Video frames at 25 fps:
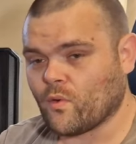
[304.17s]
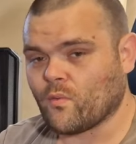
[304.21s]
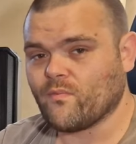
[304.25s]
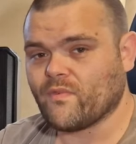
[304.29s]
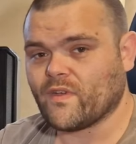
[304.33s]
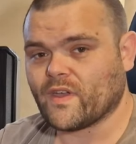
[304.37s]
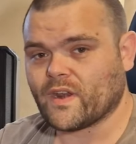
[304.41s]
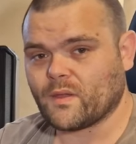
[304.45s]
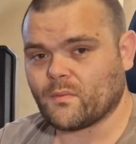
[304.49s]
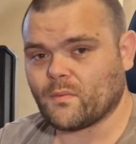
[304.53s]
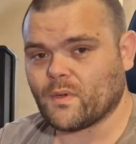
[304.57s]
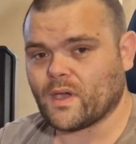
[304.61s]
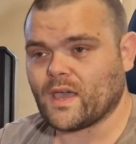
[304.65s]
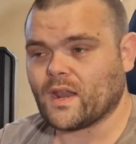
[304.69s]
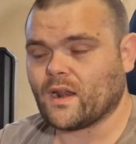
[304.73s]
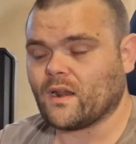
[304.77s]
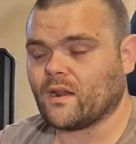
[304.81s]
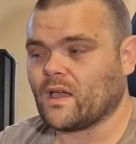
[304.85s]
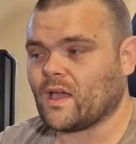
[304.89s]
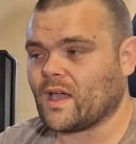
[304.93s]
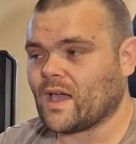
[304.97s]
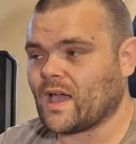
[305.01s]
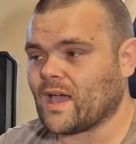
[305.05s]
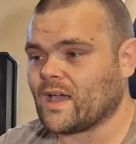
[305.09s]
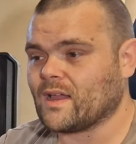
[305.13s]
very well,
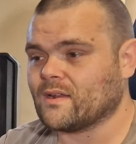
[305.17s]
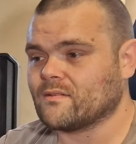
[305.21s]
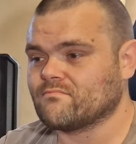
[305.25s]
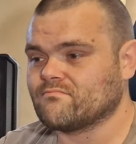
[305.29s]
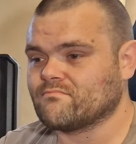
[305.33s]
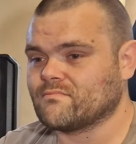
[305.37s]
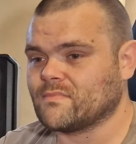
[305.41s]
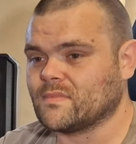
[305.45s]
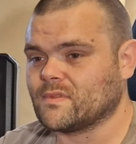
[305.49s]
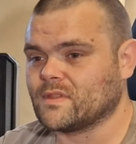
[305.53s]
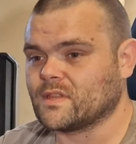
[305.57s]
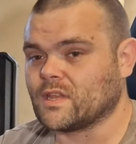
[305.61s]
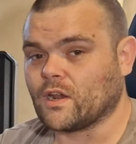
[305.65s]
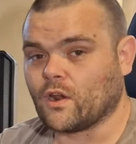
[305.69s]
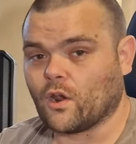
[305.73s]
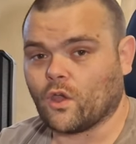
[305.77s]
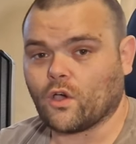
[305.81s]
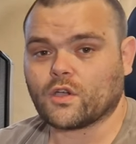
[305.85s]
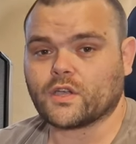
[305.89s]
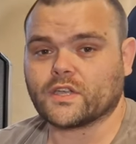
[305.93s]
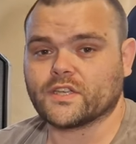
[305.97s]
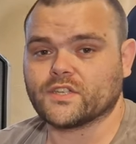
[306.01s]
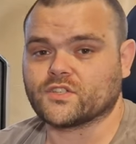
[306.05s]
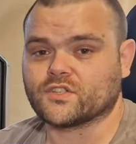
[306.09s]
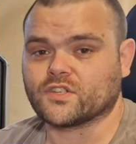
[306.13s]
and the
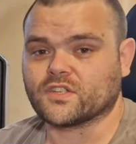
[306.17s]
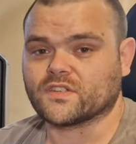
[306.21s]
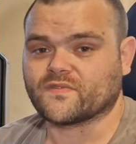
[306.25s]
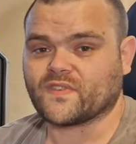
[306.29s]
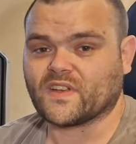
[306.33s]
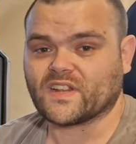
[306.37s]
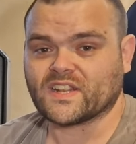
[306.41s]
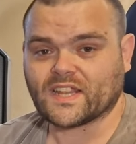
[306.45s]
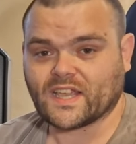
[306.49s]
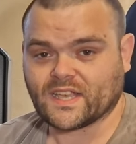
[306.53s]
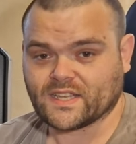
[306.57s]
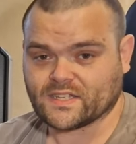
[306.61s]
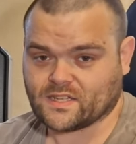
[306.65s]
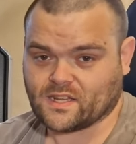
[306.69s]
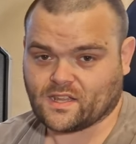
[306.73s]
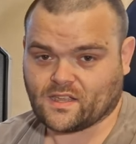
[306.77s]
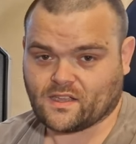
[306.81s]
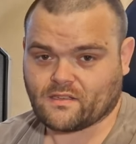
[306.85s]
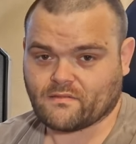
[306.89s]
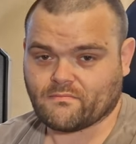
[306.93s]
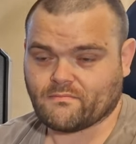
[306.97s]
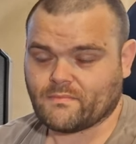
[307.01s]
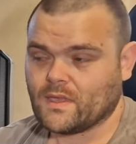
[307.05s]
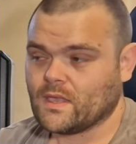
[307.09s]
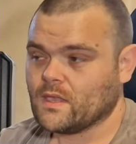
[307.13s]
look is just fantastic.
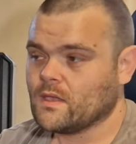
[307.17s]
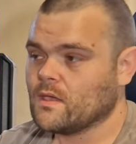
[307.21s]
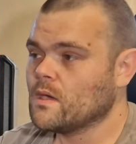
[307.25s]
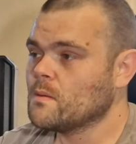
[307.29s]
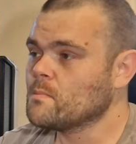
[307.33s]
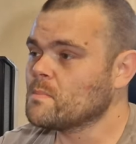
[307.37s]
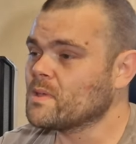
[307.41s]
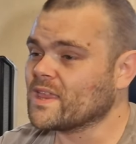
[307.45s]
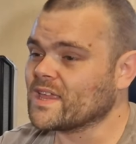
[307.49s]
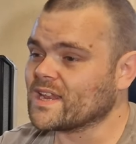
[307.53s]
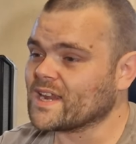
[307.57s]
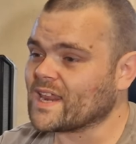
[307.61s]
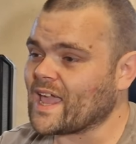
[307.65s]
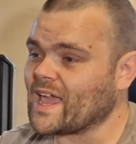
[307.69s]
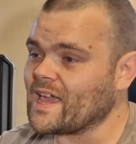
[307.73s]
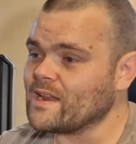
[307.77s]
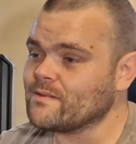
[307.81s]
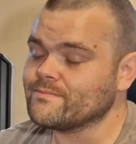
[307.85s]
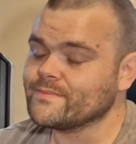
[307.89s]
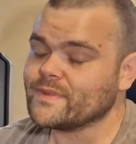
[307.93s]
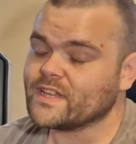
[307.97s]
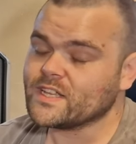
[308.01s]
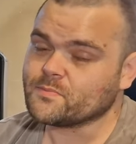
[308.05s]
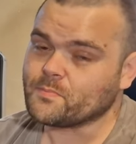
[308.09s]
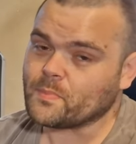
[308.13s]
But then again,
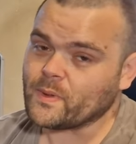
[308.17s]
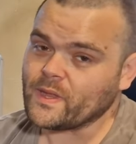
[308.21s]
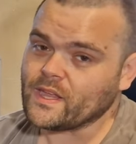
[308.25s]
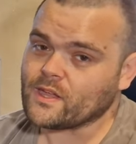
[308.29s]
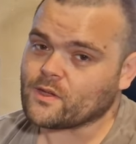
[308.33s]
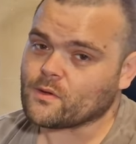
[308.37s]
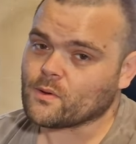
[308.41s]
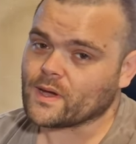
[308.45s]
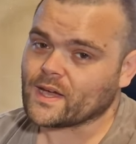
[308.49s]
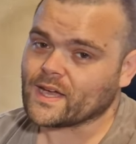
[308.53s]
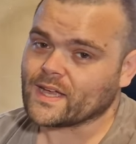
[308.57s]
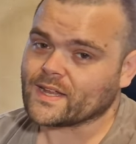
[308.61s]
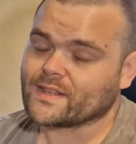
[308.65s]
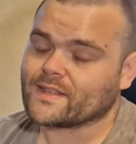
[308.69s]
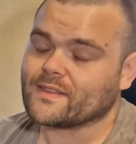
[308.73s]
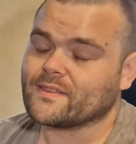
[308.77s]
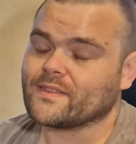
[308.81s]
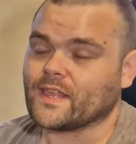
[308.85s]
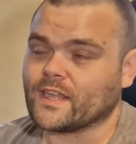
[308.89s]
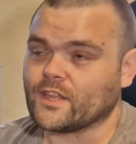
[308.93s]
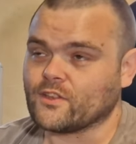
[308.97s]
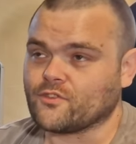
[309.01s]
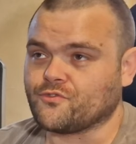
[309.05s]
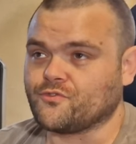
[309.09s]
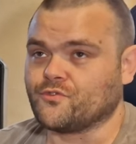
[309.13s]
it's BeQuiet.
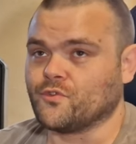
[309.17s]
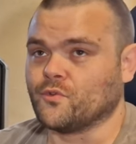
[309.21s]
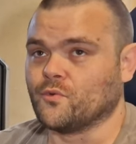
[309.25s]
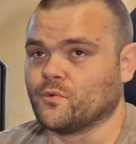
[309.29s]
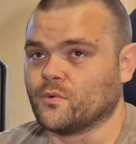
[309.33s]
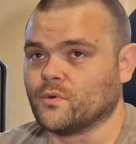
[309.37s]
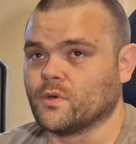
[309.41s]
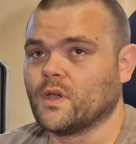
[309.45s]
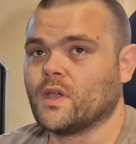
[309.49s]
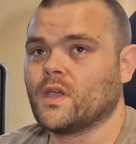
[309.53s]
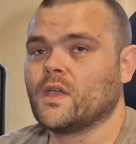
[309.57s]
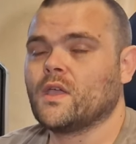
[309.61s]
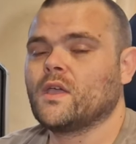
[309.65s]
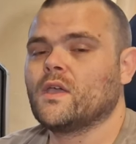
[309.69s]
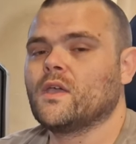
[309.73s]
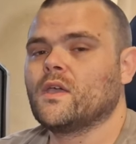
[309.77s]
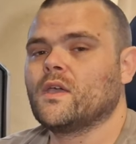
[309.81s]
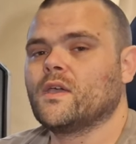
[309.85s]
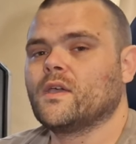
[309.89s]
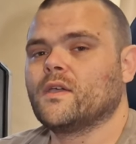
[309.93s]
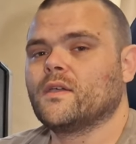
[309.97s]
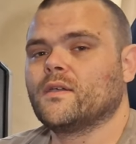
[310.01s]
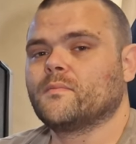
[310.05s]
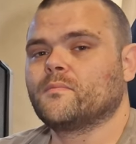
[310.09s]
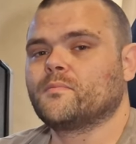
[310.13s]
They do
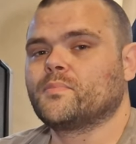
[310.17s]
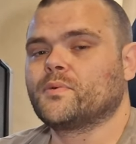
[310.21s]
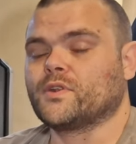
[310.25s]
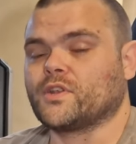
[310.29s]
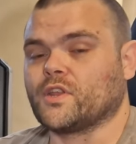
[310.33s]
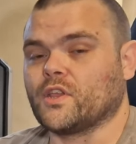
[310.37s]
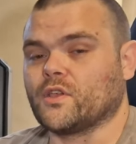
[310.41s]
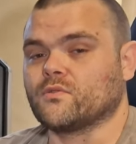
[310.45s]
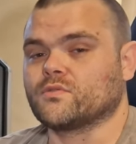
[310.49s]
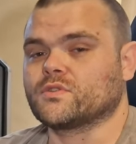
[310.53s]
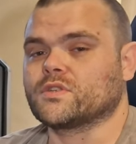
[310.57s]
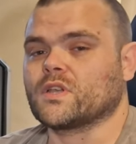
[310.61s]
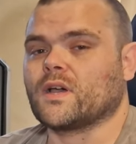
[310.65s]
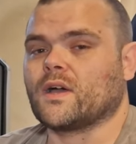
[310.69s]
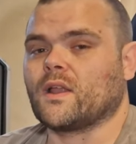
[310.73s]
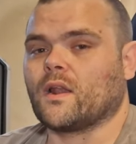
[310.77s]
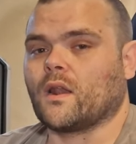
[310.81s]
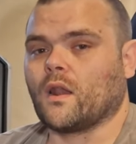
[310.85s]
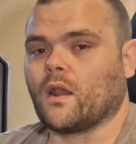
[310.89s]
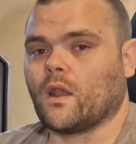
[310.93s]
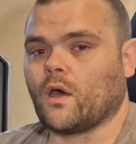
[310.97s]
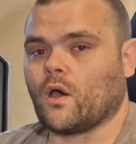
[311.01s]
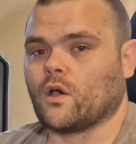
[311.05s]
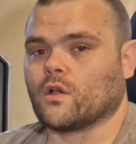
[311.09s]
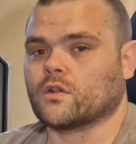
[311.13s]
produce a
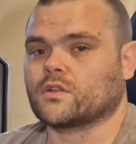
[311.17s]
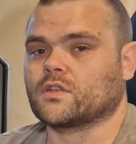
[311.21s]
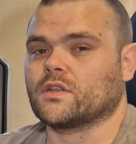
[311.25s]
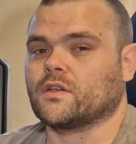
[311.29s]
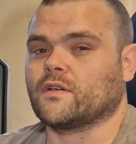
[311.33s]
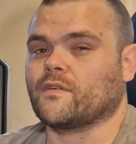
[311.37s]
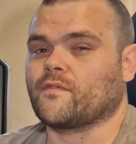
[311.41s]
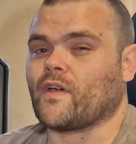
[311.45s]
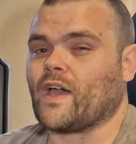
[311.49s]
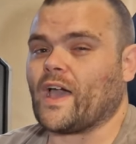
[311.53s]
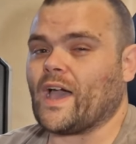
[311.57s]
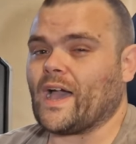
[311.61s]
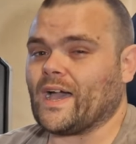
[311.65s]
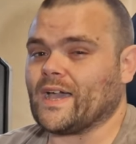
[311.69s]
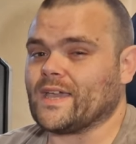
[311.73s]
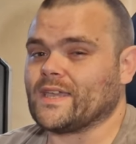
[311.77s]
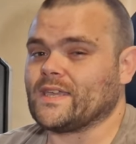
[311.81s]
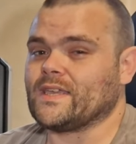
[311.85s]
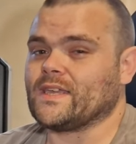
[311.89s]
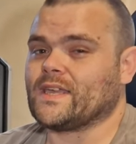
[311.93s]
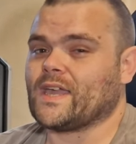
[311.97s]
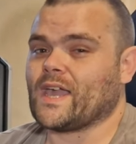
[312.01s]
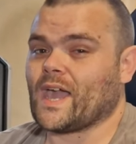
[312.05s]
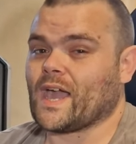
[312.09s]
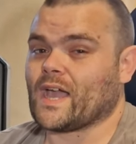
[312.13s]
lot of
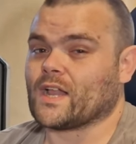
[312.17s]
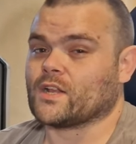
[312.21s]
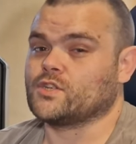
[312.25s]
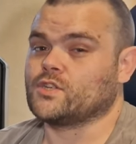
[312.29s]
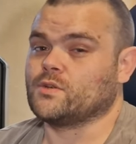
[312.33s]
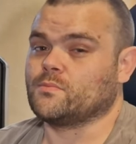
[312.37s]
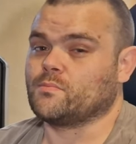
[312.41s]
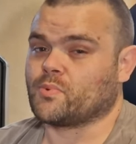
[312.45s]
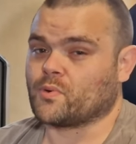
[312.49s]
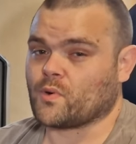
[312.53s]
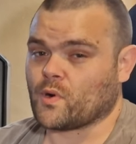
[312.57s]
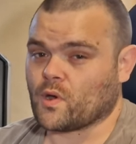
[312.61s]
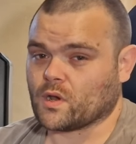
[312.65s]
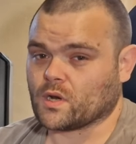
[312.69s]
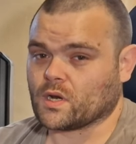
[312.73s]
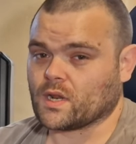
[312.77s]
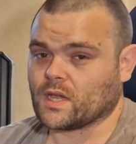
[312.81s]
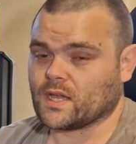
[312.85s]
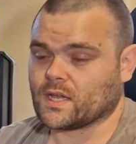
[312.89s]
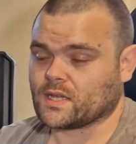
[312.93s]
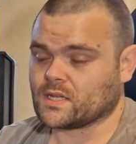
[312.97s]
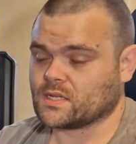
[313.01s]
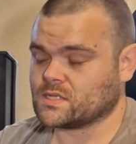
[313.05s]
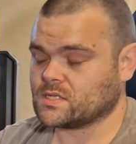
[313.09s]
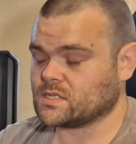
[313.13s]
eye-catching
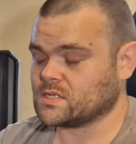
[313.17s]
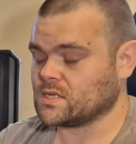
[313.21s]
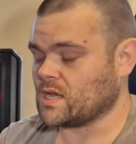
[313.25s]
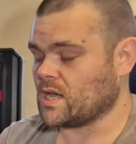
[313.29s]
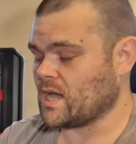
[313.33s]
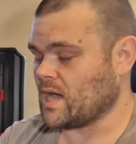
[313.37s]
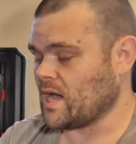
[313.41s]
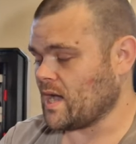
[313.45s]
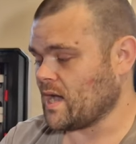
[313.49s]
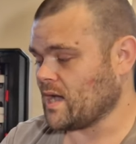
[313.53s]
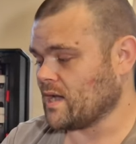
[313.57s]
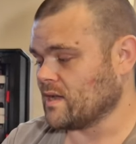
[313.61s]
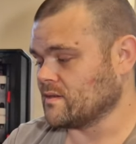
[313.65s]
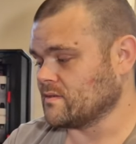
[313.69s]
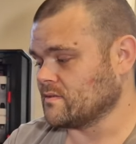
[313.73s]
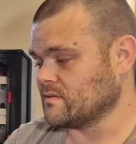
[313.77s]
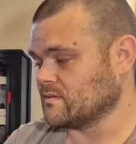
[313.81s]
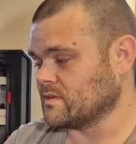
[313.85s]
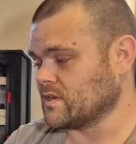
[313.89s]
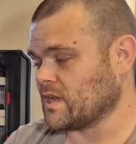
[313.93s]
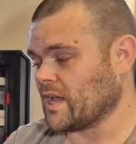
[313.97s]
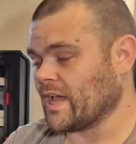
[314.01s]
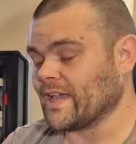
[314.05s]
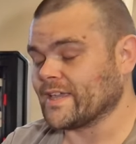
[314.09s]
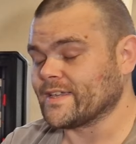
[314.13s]
products, and
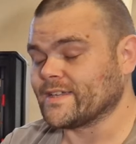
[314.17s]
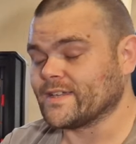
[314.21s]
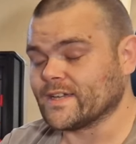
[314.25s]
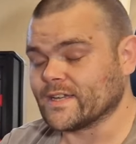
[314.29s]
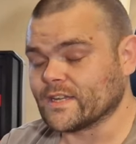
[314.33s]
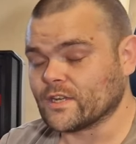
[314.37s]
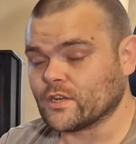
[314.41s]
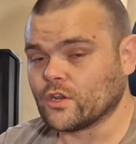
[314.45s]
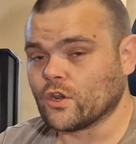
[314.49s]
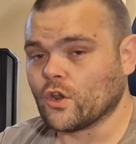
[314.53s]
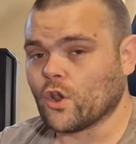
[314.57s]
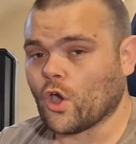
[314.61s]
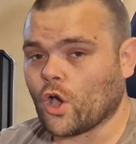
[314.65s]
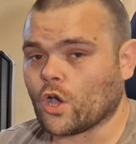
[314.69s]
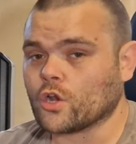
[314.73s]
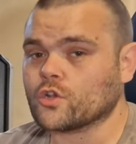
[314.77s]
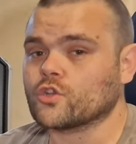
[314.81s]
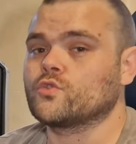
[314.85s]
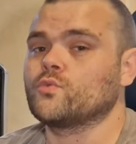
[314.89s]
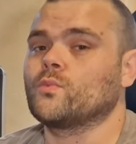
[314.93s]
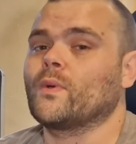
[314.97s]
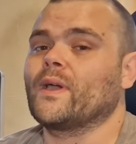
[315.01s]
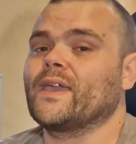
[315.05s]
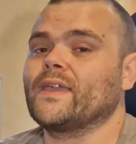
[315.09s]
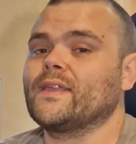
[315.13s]
I cannot
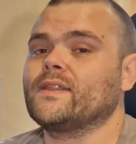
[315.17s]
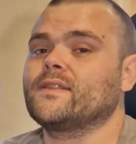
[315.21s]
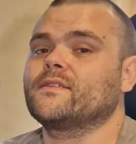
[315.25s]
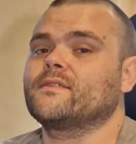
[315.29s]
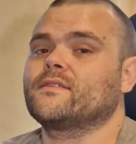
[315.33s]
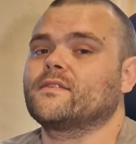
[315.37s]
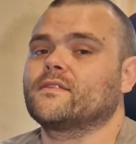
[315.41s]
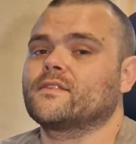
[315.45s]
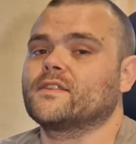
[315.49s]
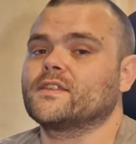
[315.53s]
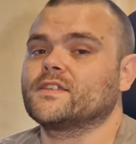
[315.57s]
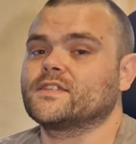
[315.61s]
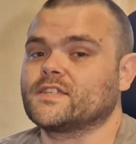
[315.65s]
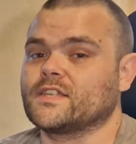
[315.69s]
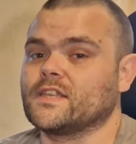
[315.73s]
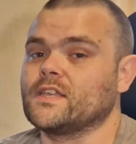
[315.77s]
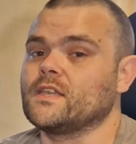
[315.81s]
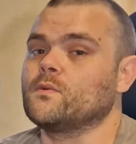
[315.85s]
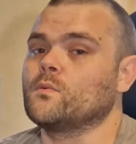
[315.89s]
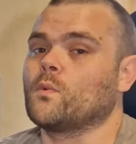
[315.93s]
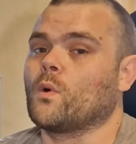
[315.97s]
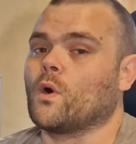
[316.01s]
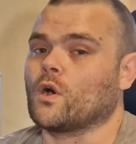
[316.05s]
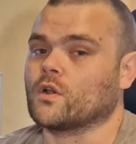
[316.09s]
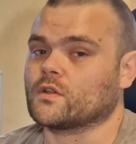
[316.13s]
wait to see
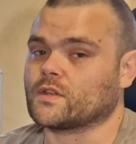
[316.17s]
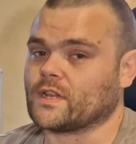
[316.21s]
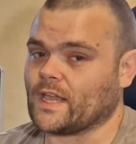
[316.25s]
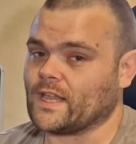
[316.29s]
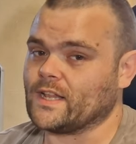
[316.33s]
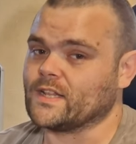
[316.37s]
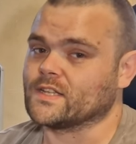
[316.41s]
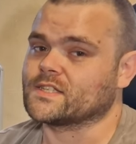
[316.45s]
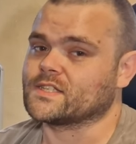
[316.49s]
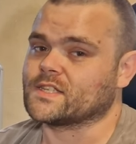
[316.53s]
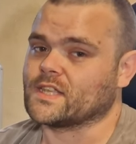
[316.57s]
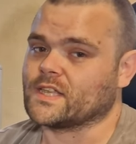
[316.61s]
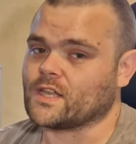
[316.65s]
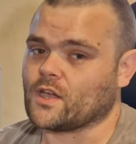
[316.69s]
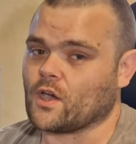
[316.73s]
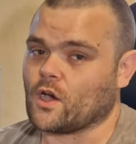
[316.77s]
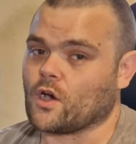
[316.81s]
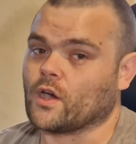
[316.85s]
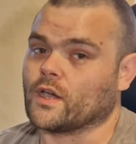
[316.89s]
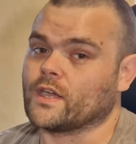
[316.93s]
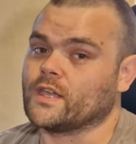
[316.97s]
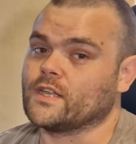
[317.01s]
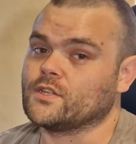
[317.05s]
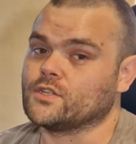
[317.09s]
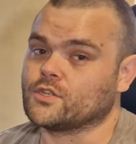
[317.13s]
what else they
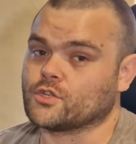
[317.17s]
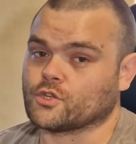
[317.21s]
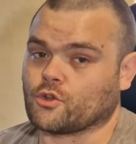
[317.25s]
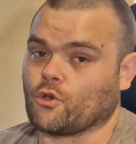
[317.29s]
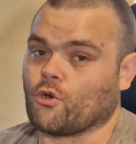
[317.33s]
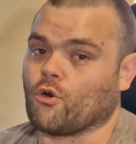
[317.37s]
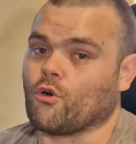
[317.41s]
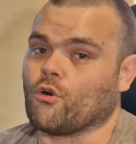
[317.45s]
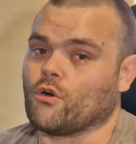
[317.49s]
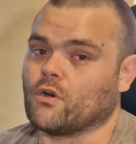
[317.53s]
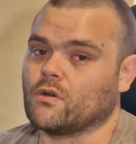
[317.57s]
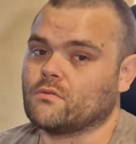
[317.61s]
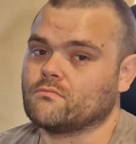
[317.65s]
got in store.